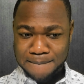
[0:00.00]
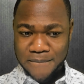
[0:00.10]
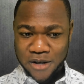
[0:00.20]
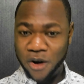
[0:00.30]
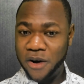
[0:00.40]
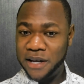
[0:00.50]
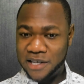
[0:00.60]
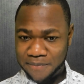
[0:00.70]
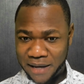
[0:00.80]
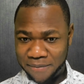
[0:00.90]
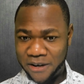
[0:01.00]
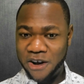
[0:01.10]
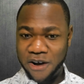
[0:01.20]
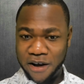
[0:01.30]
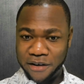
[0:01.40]
Or in this paper, I
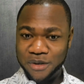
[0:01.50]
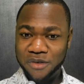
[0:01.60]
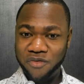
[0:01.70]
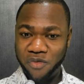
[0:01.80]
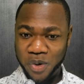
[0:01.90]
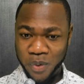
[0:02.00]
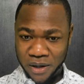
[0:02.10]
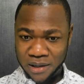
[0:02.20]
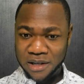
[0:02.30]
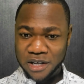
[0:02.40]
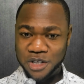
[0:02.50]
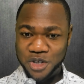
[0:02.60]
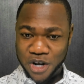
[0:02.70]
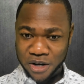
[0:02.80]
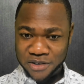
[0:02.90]
argue free will
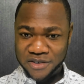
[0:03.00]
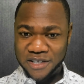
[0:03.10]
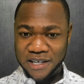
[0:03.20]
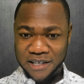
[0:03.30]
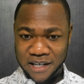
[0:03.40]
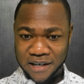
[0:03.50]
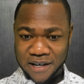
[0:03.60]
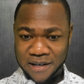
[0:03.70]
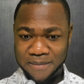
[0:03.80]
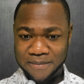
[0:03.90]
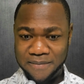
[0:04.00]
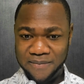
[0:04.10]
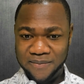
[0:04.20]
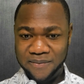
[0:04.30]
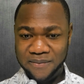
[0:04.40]
does indeed
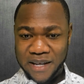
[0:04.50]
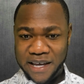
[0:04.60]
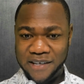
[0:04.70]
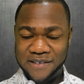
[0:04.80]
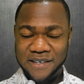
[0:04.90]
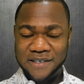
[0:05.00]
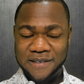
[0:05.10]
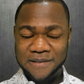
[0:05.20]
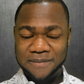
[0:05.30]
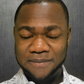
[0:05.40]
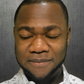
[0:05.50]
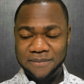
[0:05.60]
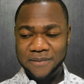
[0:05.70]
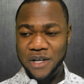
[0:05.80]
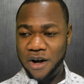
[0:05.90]
exist.
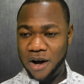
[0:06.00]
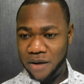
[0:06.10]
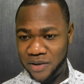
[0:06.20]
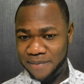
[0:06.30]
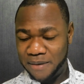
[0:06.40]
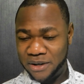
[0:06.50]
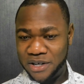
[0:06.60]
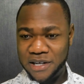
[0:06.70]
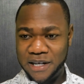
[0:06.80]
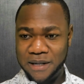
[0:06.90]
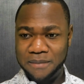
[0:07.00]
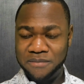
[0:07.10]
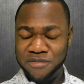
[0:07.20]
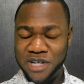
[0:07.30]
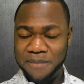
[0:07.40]
Or if it's about
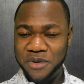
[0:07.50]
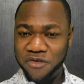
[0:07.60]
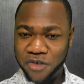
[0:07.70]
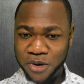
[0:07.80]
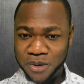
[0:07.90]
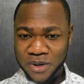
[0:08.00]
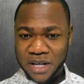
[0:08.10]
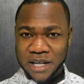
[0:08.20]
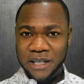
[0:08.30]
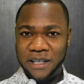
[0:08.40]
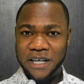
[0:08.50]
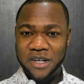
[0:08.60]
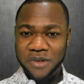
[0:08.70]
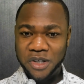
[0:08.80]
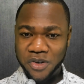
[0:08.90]
chapter 4, can
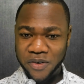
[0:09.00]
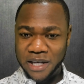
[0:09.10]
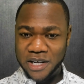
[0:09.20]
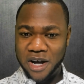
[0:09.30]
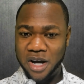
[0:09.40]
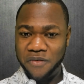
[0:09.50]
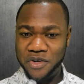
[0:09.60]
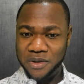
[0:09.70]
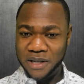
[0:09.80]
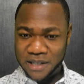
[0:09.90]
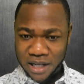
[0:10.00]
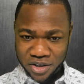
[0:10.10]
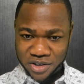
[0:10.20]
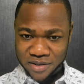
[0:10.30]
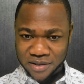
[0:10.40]
we create artificial
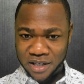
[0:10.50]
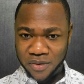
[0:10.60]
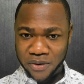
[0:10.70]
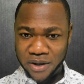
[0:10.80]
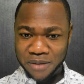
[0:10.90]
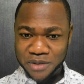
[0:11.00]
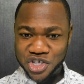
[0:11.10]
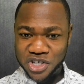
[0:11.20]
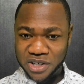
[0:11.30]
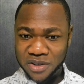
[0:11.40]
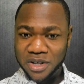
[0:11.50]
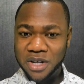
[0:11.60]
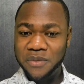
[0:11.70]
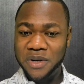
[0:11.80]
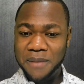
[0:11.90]
intelligence? Can we create a machine
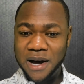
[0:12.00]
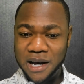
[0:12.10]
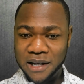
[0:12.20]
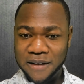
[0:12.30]
with a mind?